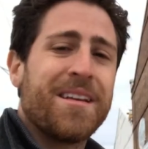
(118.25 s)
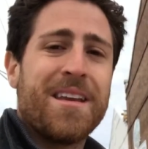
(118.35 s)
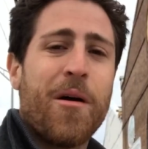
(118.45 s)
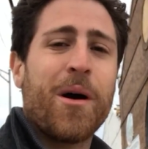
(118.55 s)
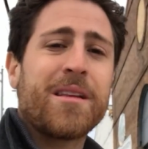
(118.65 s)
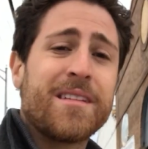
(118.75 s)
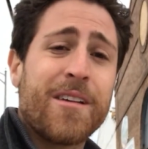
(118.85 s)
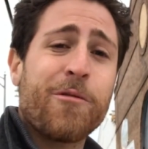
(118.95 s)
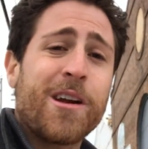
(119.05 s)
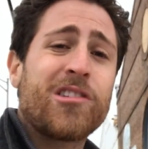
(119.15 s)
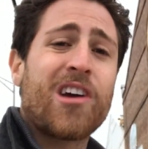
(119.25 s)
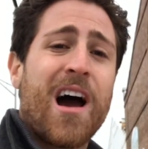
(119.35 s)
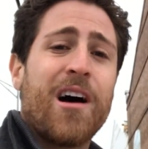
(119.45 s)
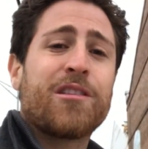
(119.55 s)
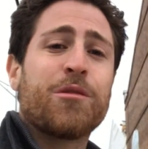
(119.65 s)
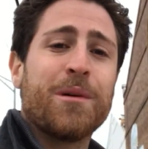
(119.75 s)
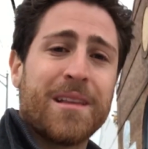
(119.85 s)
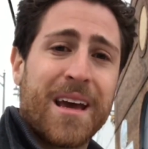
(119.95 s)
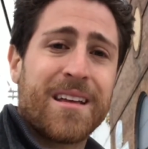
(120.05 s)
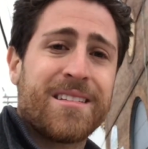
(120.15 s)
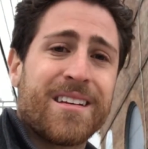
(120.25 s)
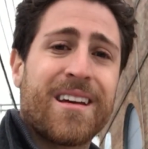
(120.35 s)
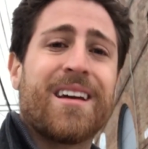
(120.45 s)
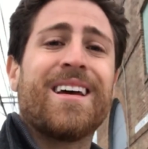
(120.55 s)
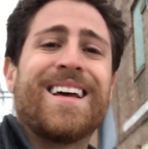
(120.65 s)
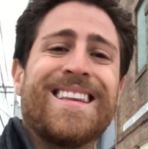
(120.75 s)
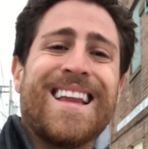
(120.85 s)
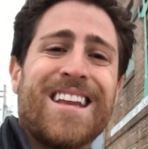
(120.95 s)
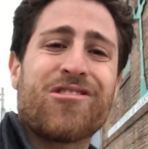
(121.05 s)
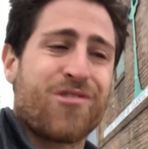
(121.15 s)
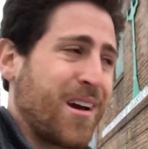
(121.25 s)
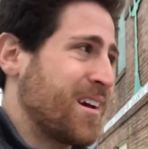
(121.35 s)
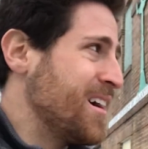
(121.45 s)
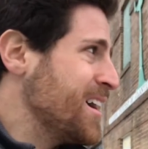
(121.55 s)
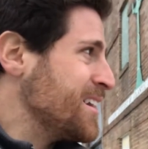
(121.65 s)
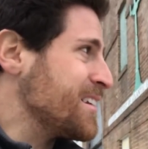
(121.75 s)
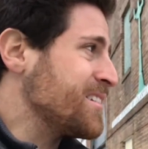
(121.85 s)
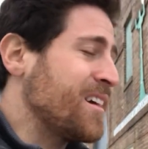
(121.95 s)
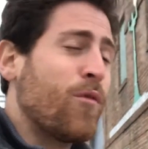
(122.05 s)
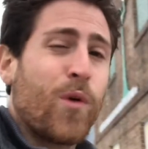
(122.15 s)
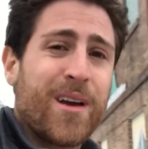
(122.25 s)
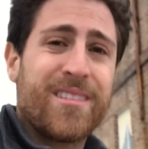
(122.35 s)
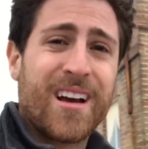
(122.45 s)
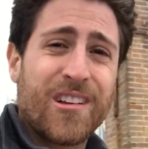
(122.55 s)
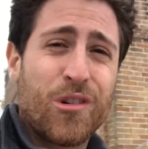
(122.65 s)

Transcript: Now I did reach out to Atlantic Electric to see if we could take a